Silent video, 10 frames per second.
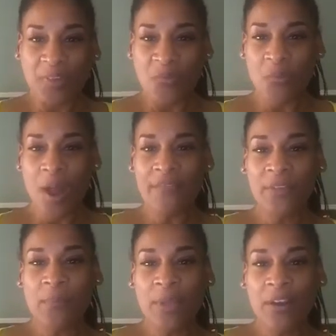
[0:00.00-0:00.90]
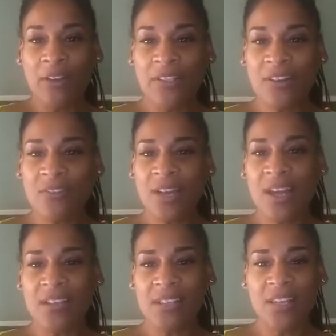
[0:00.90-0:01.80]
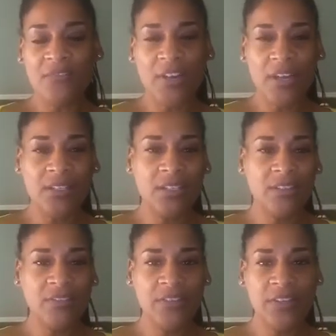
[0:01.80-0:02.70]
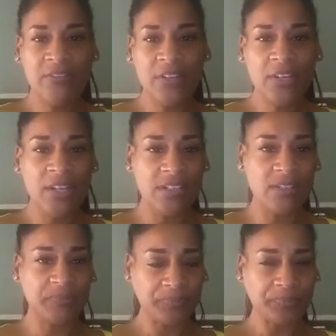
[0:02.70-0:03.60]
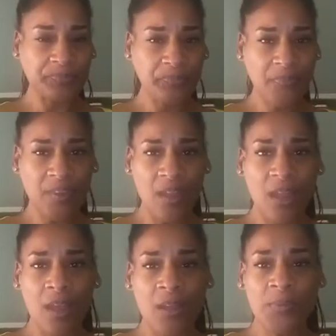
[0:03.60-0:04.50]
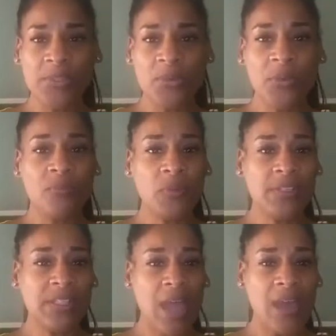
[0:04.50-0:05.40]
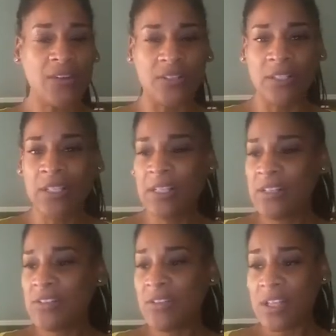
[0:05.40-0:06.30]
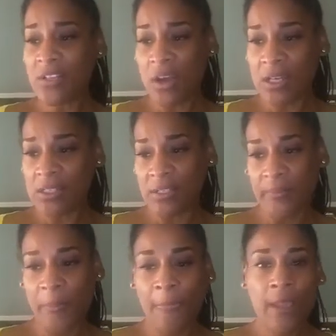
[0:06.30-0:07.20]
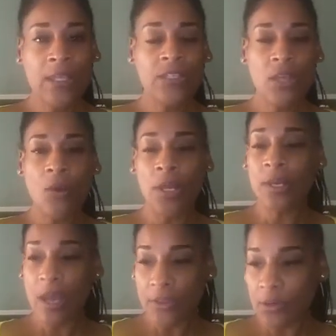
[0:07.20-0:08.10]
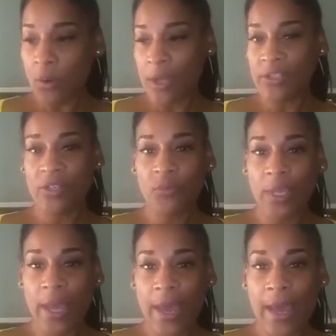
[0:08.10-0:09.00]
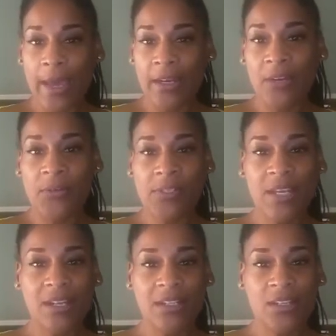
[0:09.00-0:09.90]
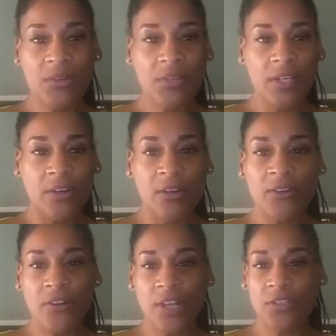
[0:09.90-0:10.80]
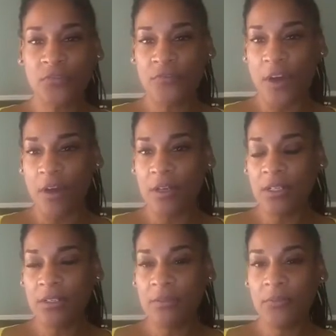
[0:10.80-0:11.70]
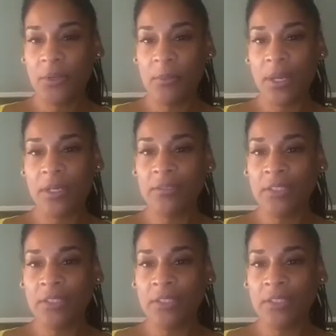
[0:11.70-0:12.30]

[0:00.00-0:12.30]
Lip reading: Rockville, Maryland, oh nice, hey Levon, very, very nice. So we're scattered, so that's awesome. So another question we had, San Antonio, you're not too far. One of my